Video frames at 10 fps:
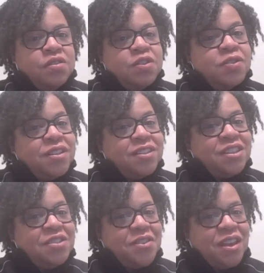So
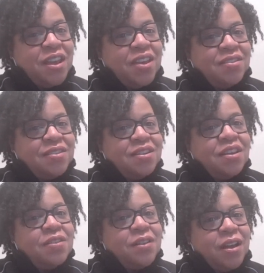consider that as
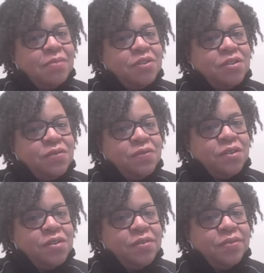another option for
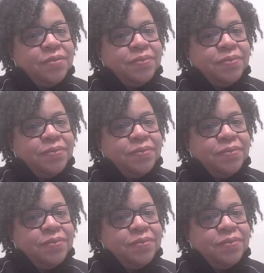you.